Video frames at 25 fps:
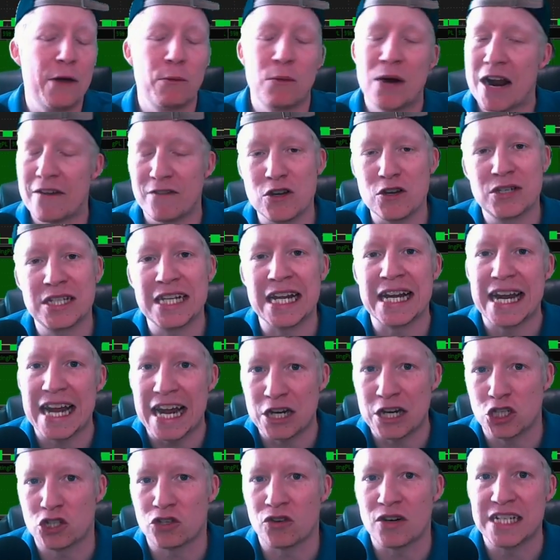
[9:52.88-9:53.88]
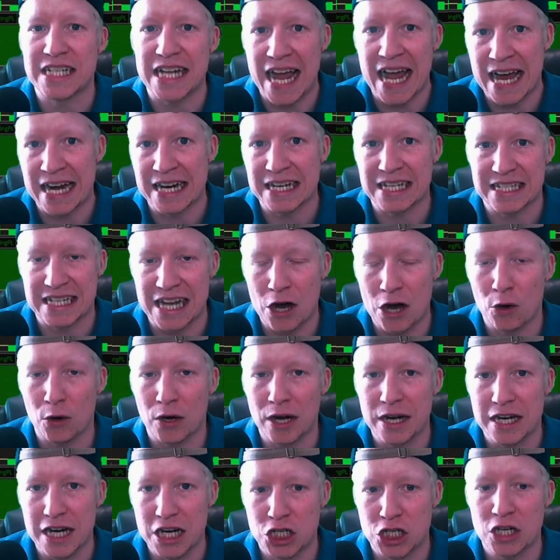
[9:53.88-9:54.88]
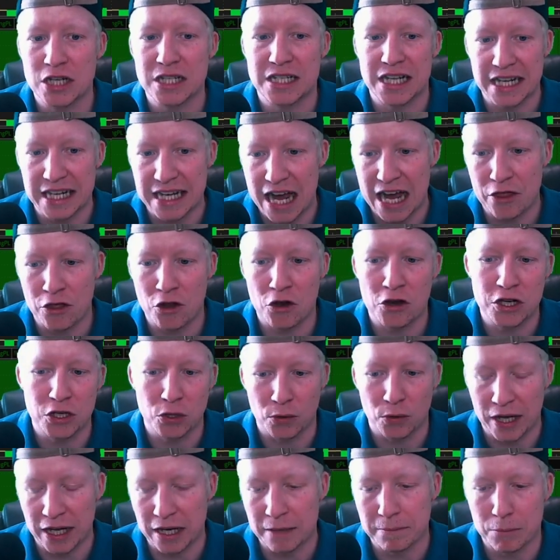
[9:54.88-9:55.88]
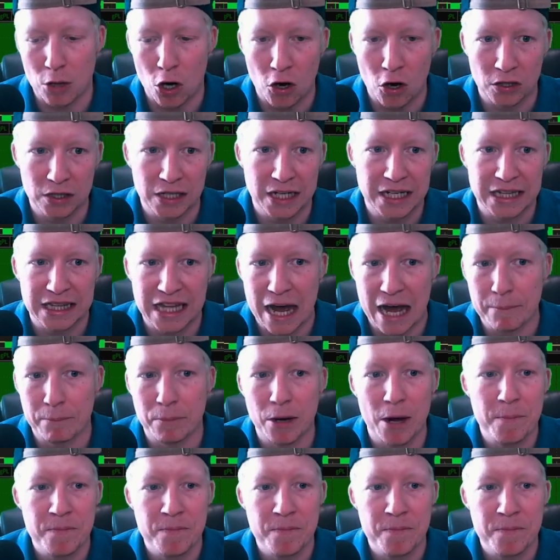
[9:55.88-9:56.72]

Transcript: whenever you see an entrant and a sell condition together, you'll get a bar like that.